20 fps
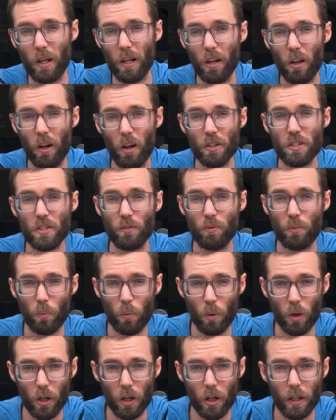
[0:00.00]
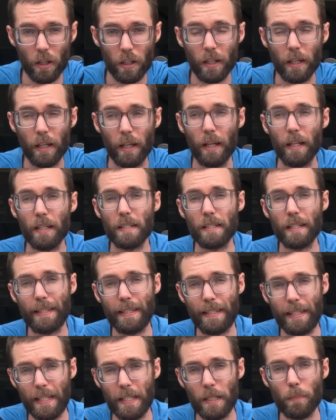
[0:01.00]
a lot of work to
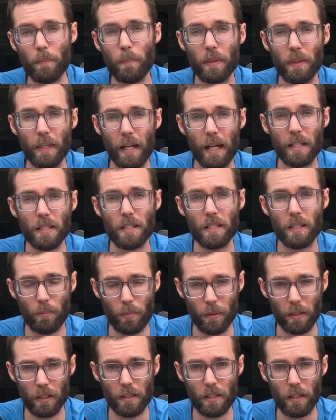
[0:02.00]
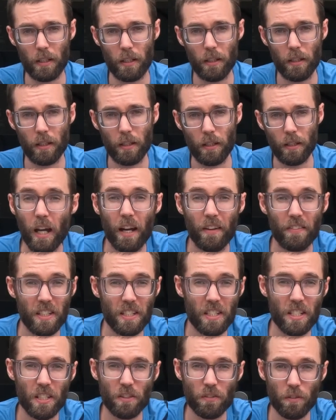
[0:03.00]
keep that stability. And
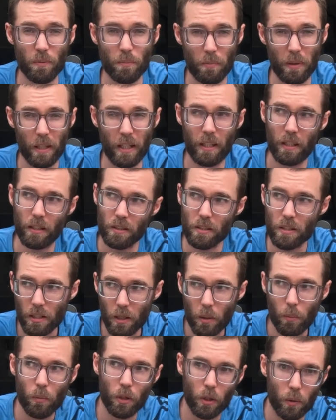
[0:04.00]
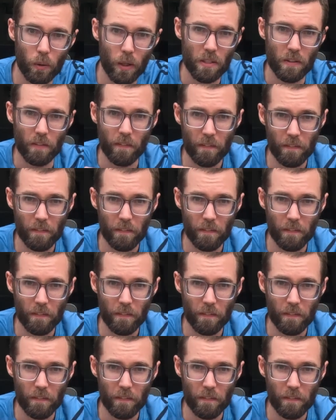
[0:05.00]
this is for me as someone who has a